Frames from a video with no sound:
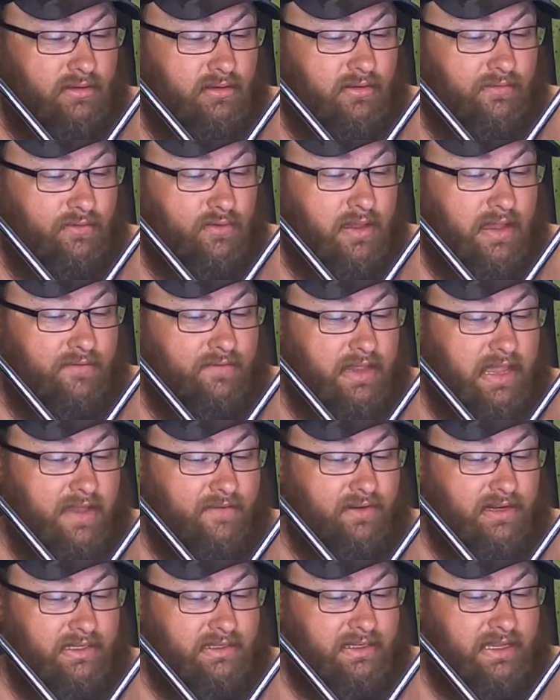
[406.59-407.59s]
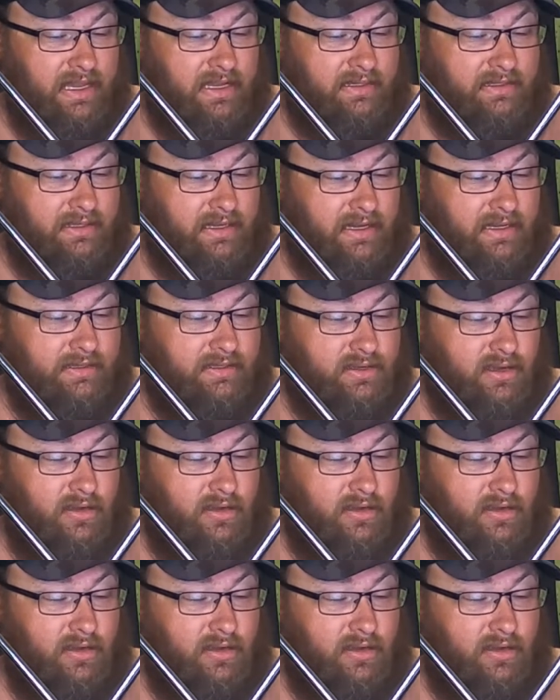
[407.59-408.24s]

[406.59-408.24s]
to have an exact size,